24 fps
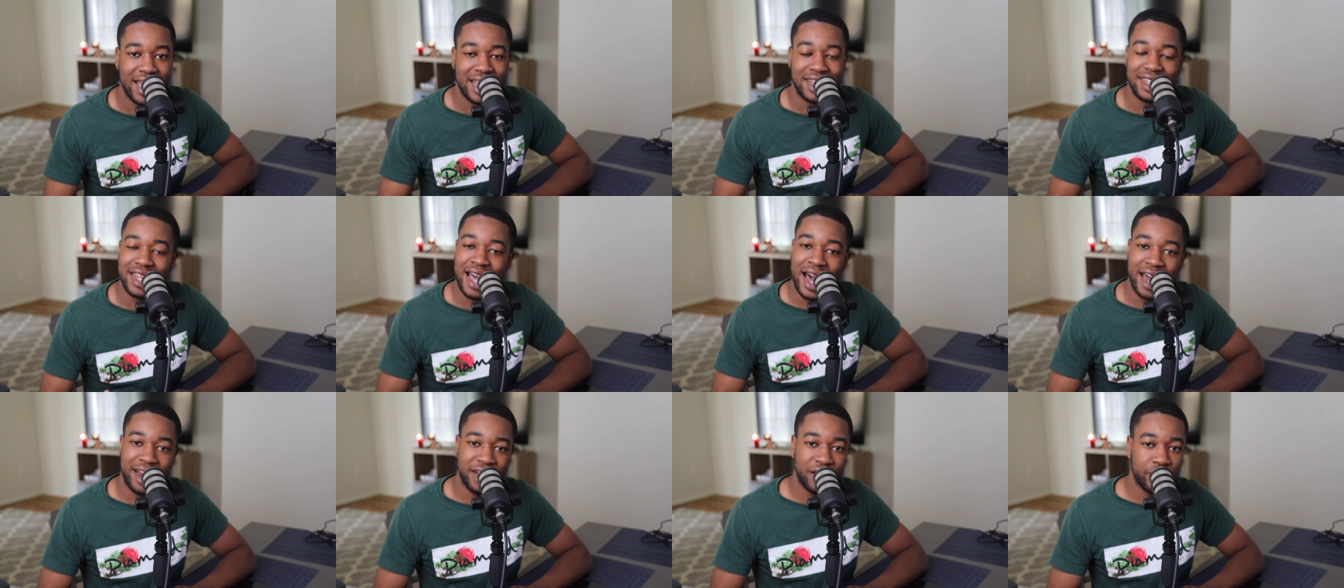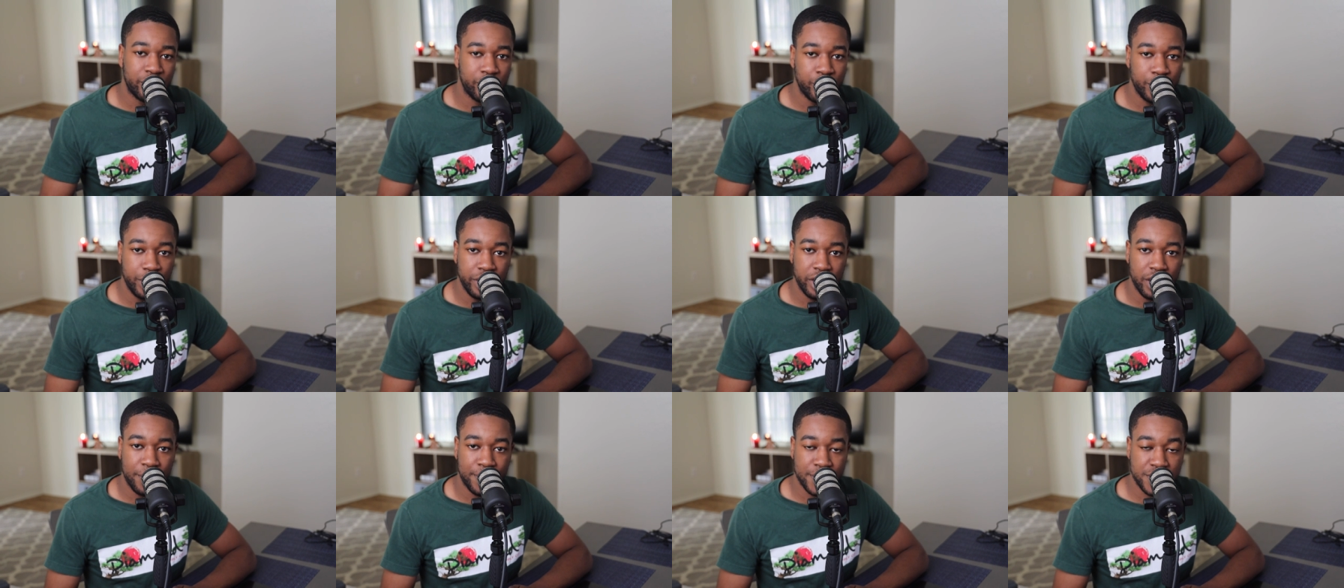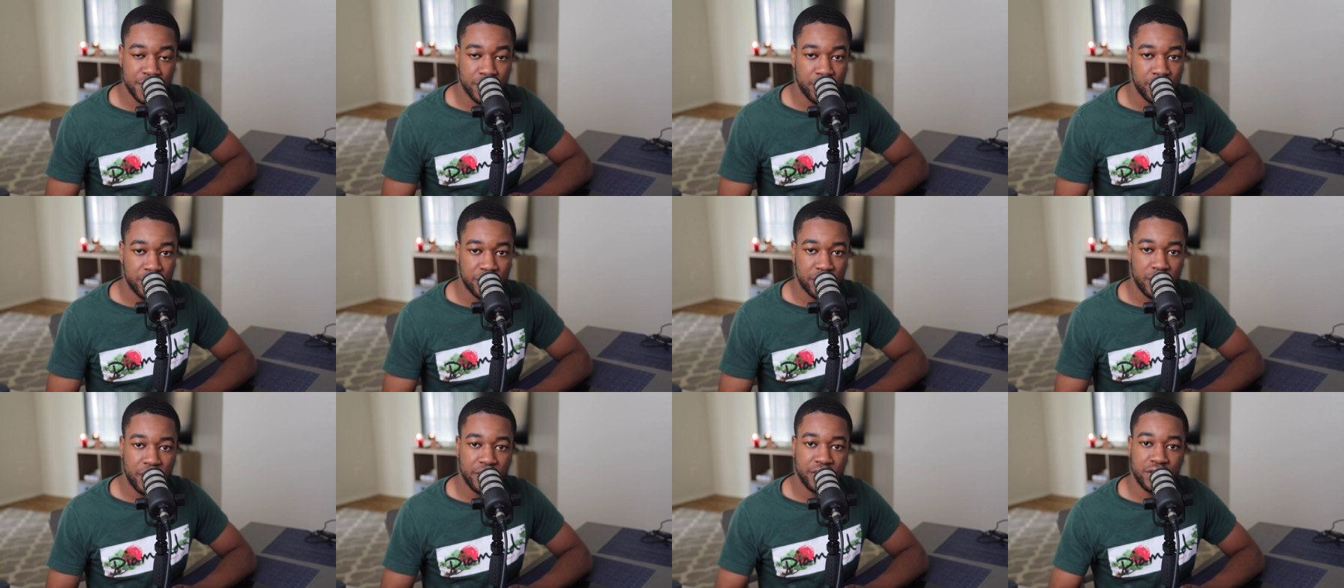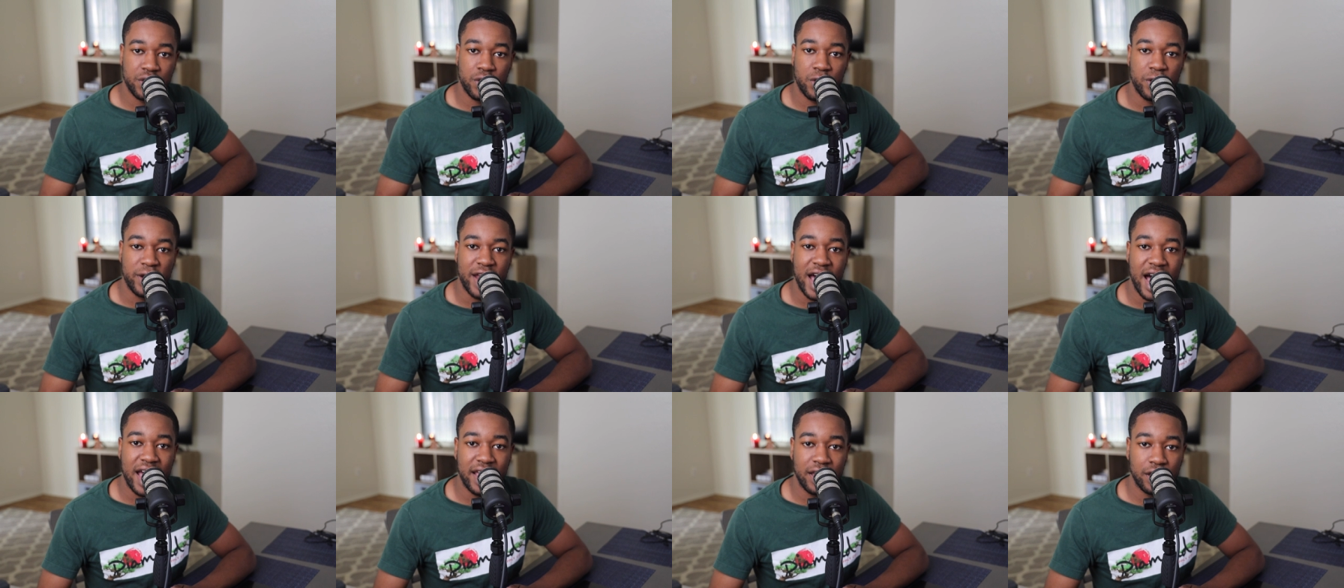not including their platoon sergeant or
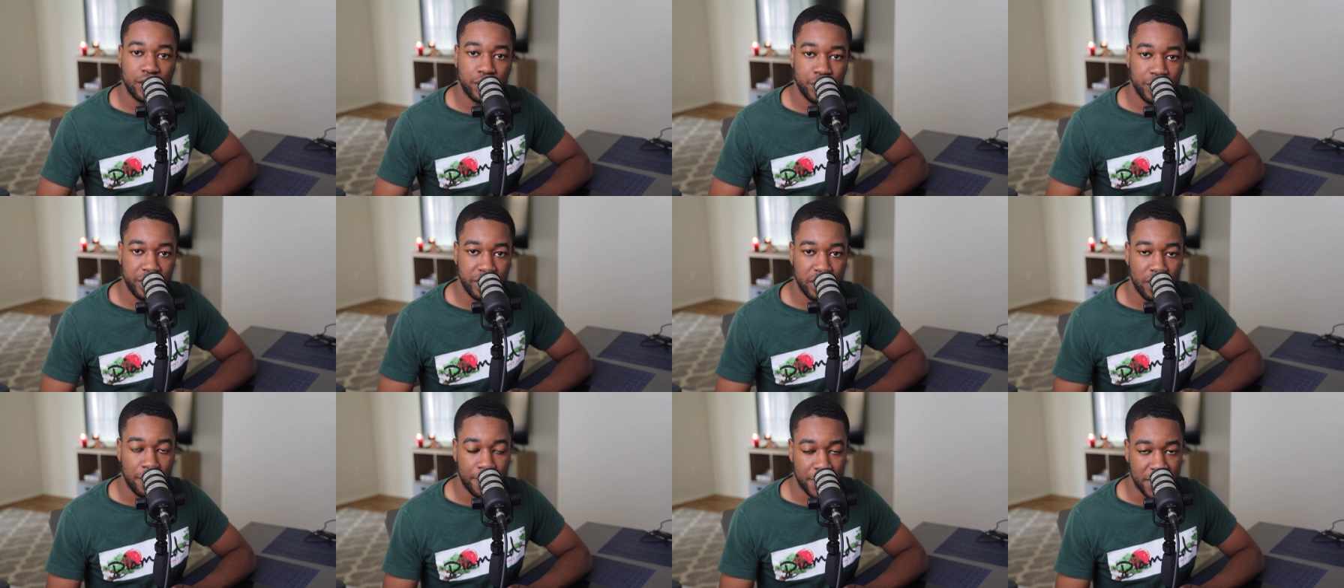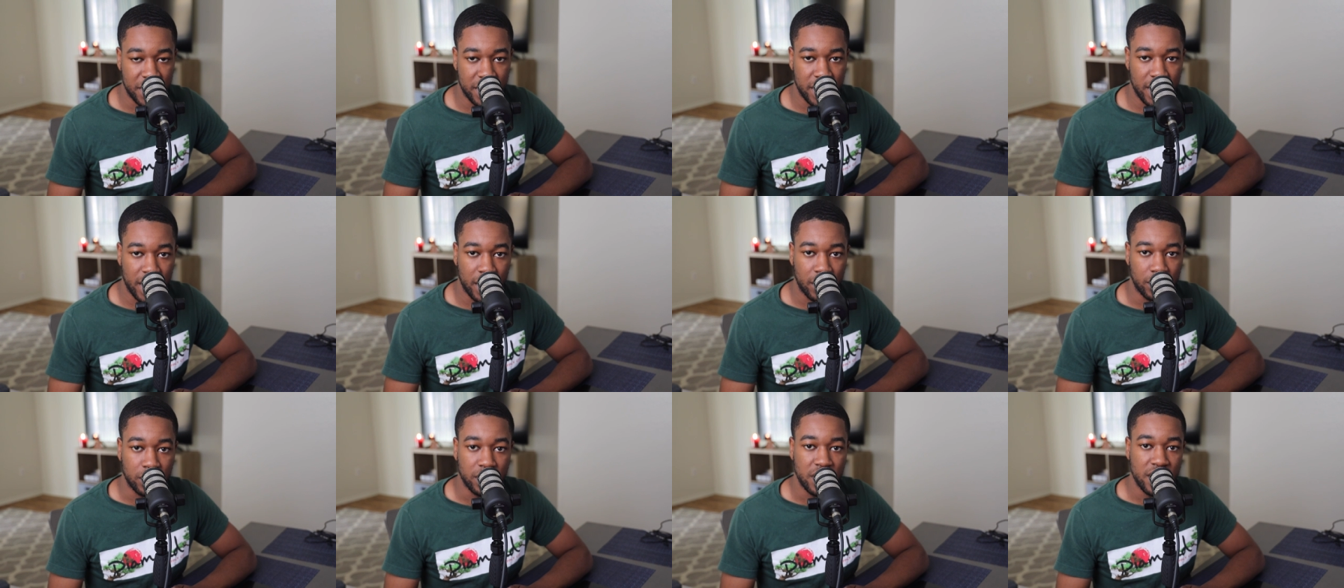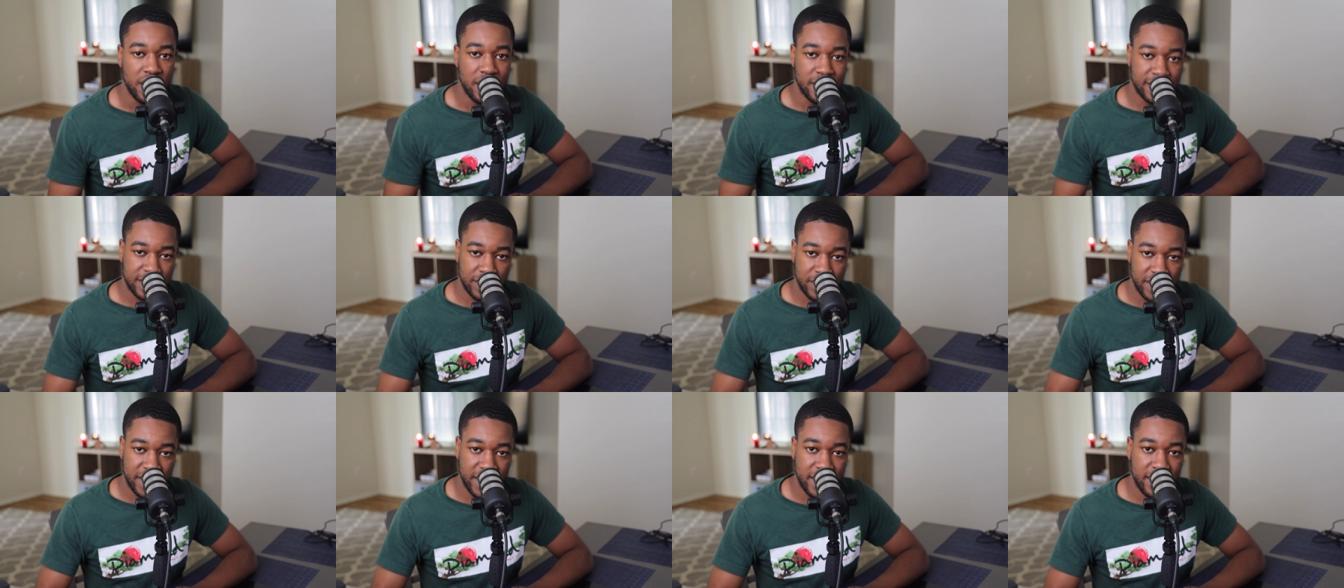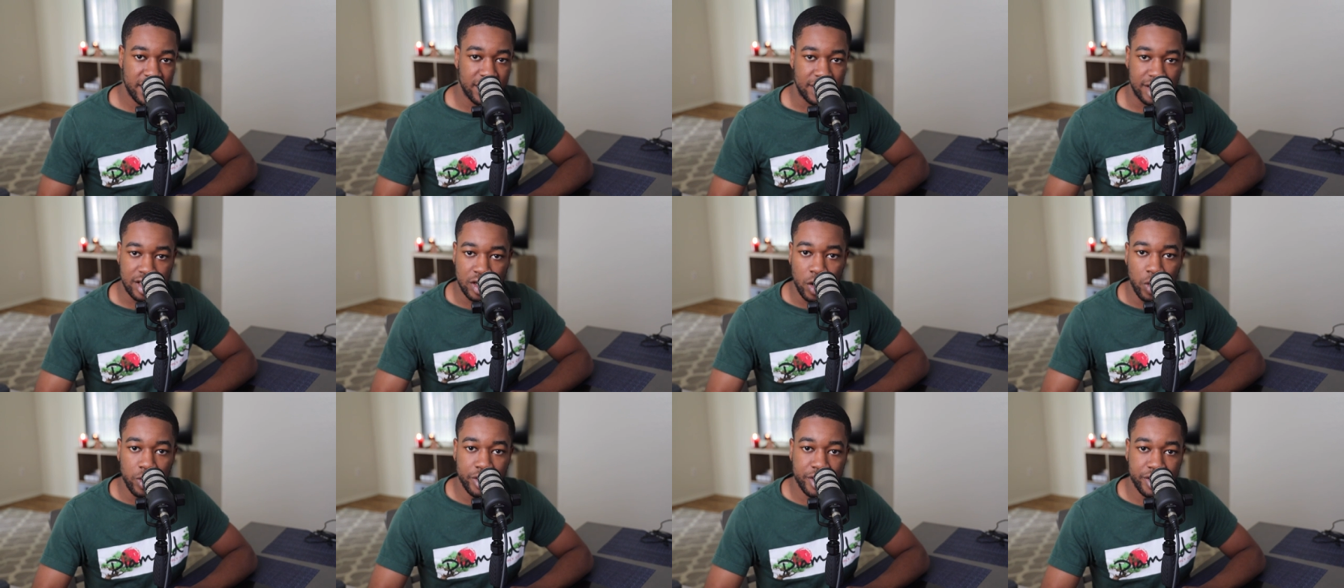not including the PL. So then
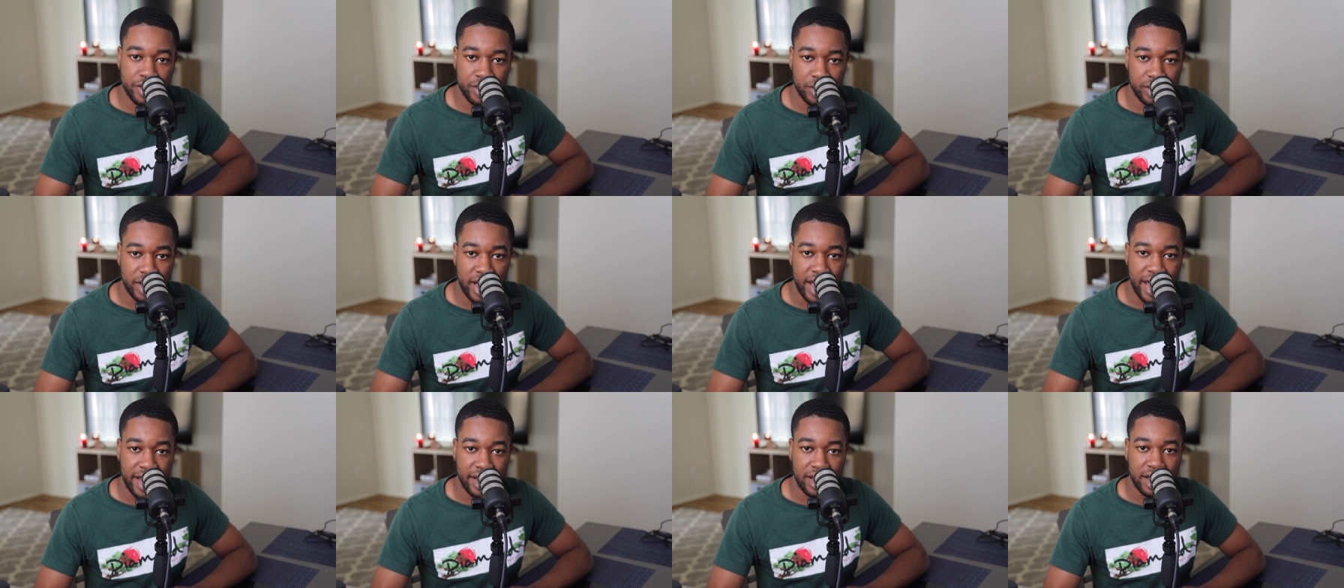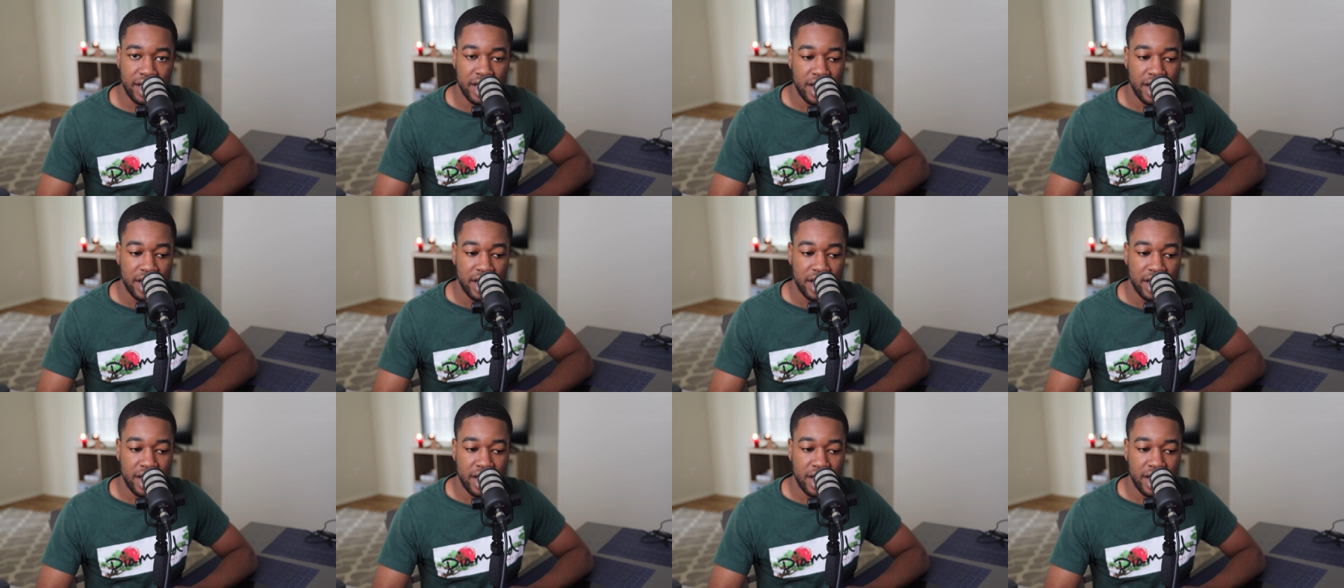soldiers are like